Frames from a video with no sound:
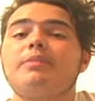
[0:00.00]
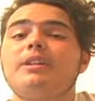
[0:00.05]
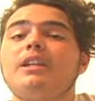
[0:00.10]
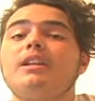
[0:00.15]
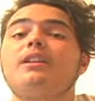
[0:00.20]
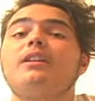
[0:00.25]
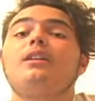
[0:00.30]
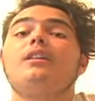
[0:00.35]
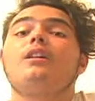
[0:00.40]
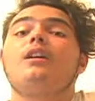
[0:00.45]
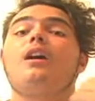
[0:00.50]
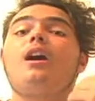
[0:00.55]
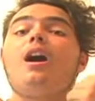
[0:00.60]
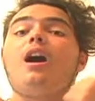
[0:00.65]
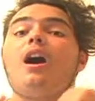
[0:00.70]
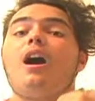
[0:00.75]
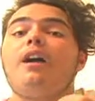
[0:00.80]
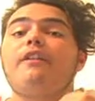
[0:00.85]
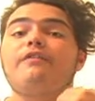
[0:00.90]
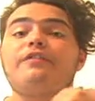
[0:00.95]
being
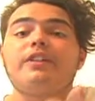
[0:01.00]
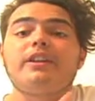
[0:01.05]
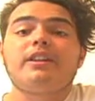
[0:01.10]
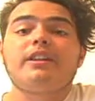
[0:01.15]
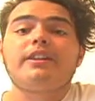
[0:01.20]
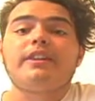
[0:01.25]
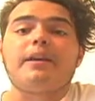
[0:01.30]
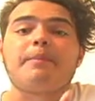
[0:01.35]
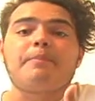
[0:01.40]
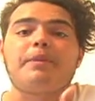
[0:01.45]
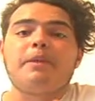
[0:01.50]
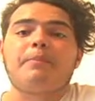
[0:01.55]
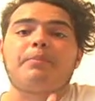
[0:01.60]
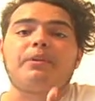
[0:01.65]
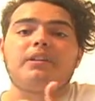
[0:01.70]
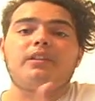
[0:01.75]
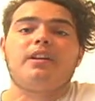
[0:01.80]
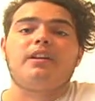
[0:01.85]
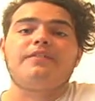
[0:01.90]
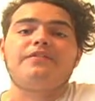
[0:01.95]
a villain that
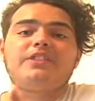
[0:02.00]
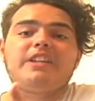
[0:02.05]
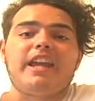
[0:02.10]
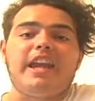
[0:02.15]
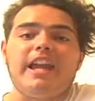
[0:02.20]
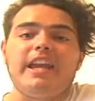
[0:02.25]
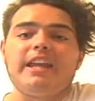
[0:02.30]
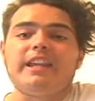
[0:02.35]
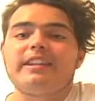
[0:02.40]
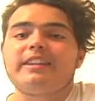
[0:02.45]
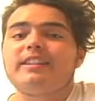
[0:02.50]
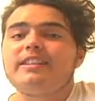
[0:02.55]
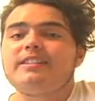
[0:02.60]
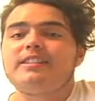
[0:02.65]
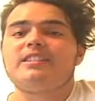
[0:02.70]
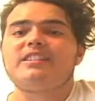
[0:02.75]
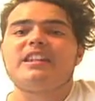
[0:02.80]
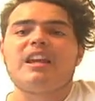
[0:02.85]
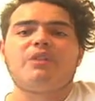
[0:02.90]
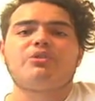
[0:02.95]
people love to hate.
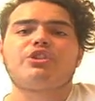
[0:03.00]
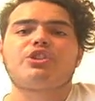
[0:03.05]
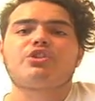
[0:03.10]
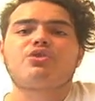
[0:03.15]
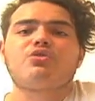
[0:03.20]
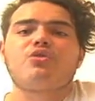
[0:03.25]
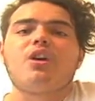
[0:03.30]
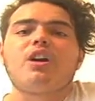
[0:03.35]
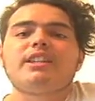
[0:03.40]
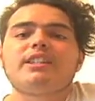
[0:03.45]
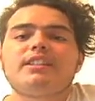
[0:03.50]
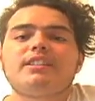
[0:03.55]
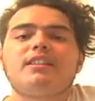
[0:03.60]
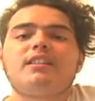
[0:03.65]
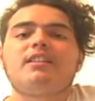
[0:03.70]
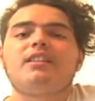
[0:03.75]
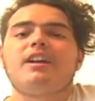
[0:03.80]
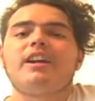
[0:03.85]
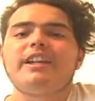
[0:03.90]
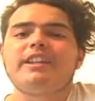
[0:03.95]
This is now just crossing
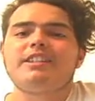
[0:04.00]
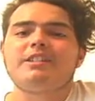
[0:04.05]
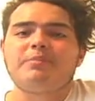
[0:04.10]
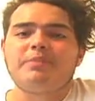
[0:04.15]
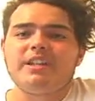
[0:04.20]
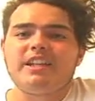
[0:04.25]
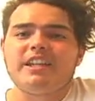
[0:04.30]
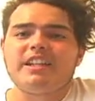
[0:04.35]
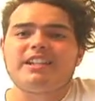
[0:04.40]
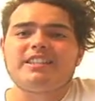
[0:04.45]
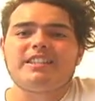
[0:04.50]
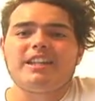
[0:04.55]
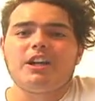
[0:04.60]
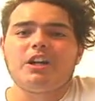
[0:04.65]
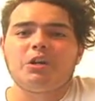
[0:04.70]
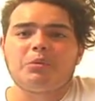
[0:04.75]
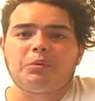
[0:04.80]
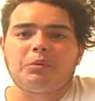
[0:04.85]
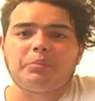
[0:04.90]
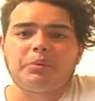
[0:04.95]
the line to being a
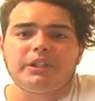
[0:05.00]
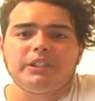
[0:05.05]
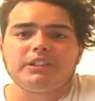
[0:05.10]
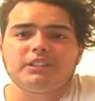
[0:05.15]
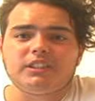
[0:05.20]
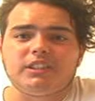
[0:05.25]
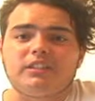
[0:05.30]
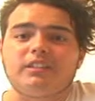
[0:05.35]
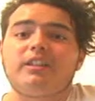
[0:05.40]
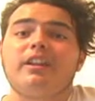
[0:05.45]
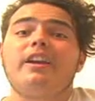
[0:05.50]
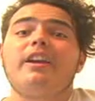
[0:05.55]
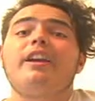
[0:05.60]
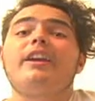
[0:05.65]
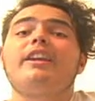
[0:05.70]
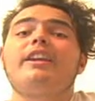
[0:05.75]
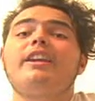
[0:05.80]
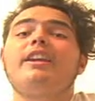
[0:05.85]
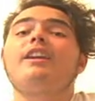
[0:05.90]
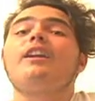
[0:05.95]
terrible person.
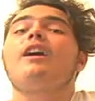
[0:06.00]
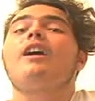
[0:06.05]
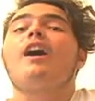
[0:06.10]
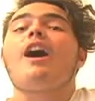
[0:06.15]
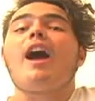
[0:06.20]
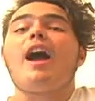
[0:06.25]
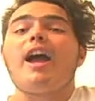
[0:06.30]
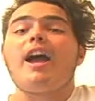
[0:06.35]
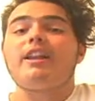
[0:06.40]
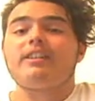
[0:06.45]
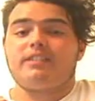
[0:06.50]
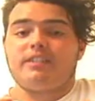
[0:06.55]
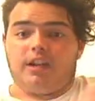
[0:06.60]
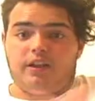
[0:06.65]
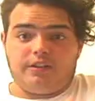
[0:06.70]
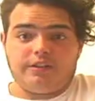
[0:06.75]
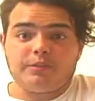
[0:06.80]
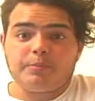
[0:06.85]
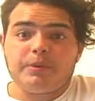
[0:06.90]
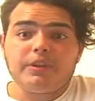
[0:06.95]
He
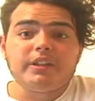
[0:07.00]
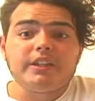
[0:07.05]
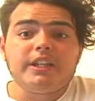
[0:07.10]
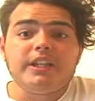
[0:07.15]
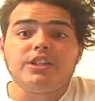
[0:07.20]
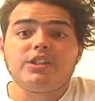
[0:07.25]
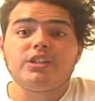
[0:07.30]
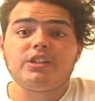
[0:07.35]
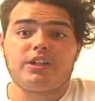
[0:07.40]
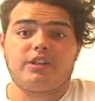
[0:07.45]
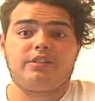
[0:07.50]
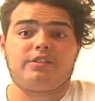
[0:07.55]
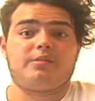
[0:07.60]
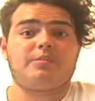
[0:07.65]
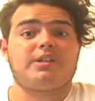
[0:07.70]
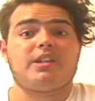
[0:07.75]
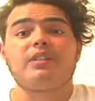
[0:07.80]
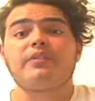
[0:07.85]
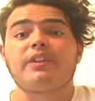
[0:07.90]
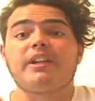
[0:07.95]
tells Bill that he should kill
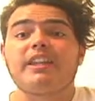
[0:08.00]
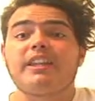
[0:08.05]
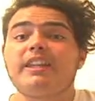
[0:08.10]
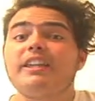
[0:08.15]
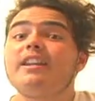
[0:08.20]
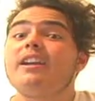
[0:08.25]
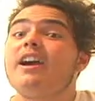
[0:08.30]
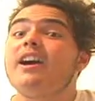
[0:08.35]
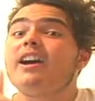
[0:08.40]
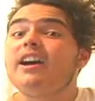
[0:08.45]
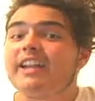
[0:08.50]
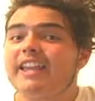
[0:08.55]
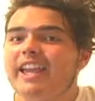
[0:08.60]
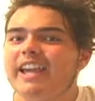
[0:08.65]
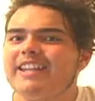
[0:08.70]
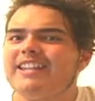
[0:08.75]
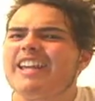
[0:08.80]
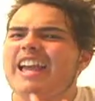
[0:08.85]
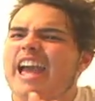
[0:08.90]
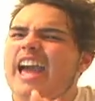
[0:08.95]
himself. He,
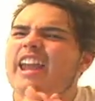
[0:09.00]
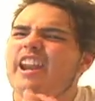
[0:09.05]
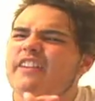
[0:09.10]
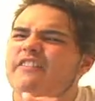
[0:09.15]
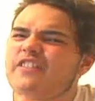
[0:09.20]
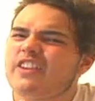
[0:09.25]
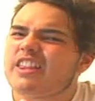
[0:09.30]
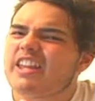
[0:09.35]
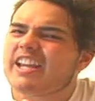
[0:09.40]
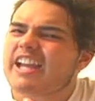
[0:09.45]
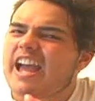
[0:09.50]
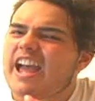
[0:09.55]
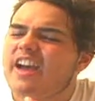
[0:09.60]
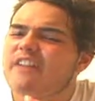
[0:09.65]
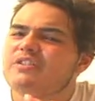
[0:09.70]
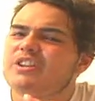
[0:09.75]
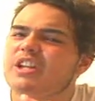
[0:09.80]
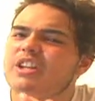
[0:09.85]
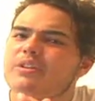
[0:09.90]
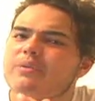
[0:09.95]
again, and I feel like I
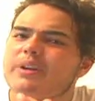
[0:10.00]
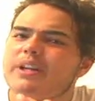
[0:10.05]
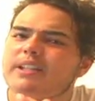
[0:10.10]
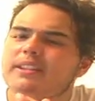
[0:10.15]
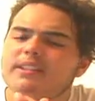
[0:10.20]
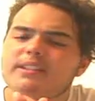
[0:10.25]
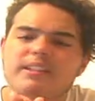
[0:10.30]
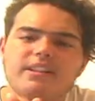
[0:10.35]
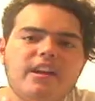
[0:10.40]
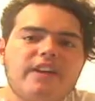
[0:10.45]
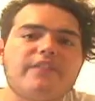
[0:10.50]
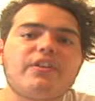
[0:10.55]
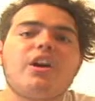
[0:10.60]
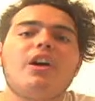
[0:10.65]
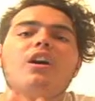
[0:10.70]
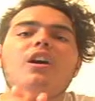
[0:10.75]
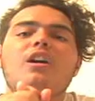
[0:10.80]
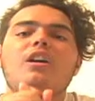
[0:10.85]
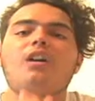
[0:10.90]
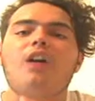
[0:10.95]
haven't iterated this enough,
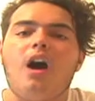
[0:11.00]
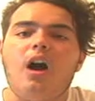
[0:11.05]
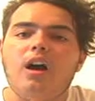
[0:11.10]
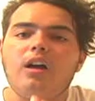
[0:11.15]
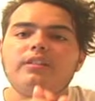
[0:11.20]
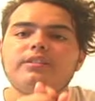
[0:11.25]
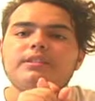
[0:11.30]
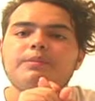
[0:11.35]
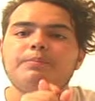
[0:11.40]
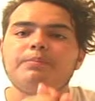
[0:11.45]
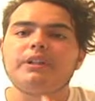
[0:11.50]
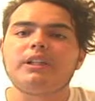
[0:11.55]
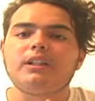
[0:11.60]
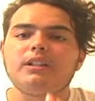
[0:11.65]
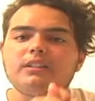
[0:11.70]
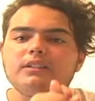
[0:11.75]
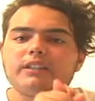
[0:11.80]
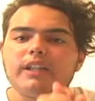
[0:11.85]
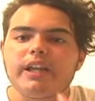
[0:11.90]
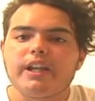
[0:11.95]
calls
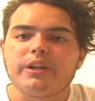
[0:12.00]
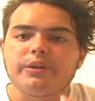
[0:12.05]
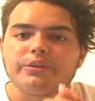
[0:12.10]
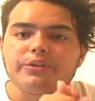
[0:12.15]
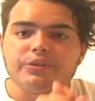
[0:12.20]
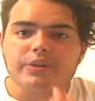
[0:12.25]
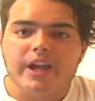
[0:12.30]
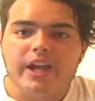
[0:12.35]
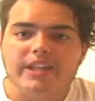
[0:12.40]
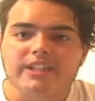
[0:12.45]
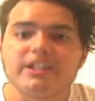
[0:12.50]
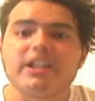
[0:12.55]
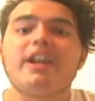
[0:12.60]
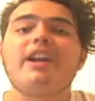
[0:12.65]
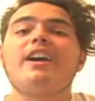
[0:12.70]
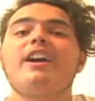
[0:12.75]
Bill ghetto trash.